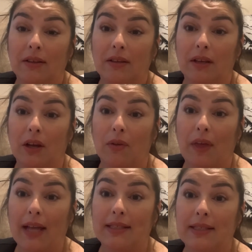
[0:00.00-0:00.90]
You know,
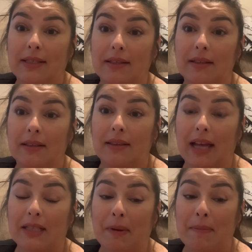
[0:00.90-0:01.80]
that's
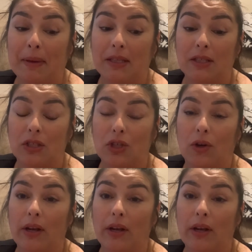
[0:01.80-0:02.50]
my biggest concern.